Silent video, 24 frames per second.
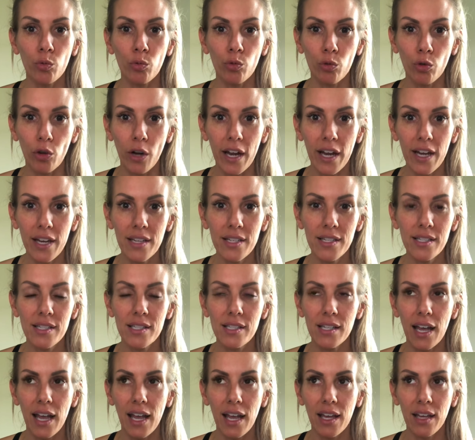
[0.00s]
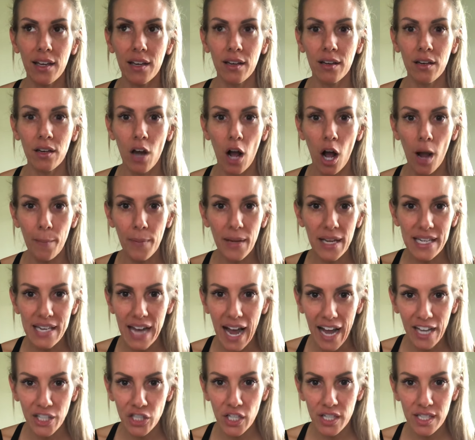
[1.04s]
rest and not be
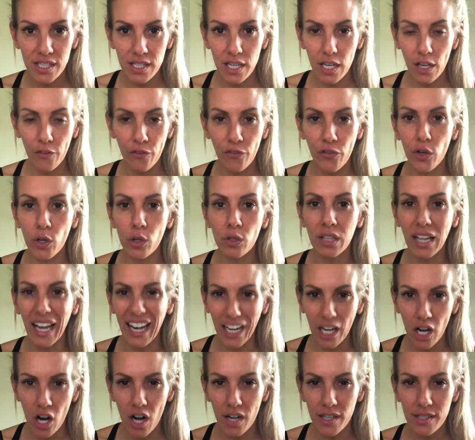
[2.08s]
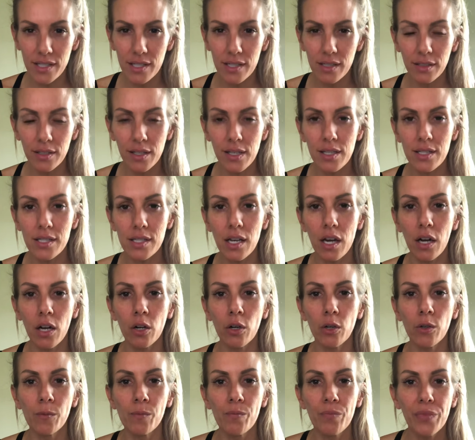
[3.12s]
digesting food, like, constantly.
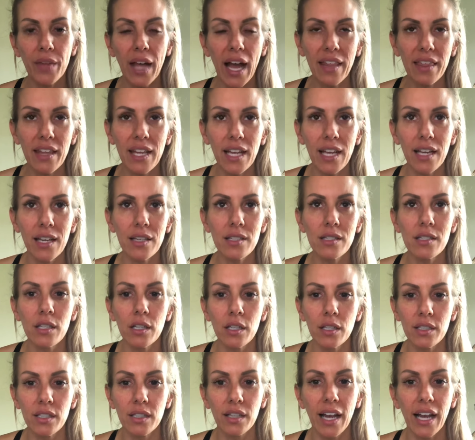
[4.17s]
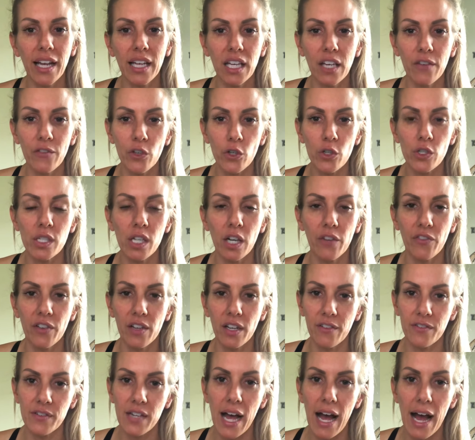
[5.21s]
So I think it is good to, like, give yourself
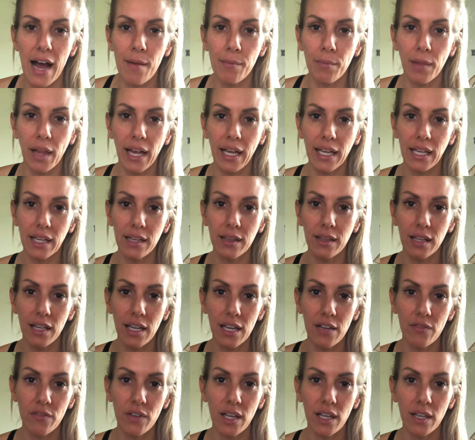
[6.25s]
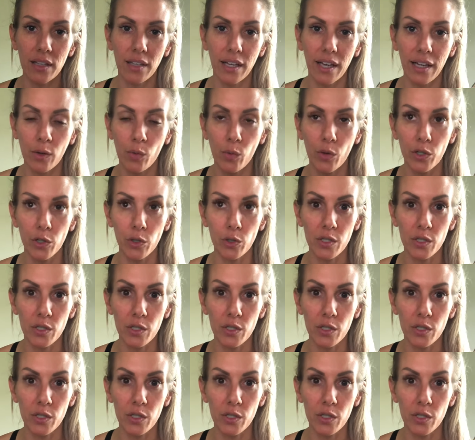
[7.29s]
enough time, like, in the evening, like, when you're